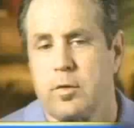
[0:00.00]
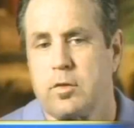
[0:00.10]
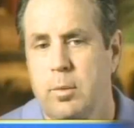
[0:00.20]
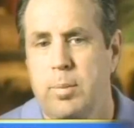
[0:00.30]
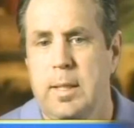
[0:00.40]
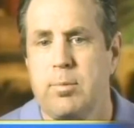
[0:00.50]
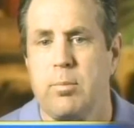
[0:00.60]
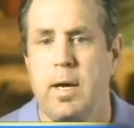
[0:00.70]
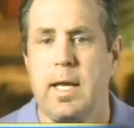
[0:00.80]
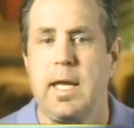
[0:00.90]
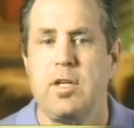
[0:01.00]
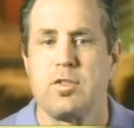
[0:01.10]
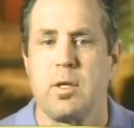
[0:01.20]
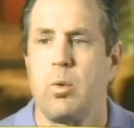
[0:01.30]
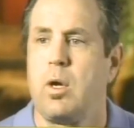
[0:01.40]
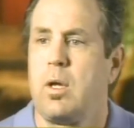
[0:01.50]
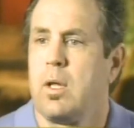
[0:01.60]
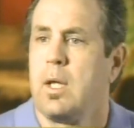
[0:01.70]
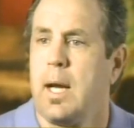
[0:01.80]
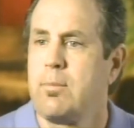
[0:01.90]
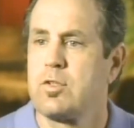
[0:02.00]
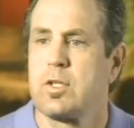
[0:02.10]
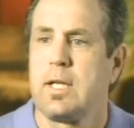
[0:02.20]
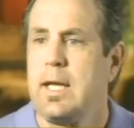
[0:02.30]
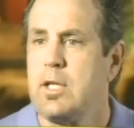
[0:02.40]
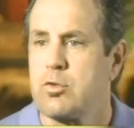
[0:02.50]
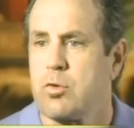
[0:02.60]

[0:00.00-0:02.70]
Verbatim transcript: Some people my age say, well, I'm just going to age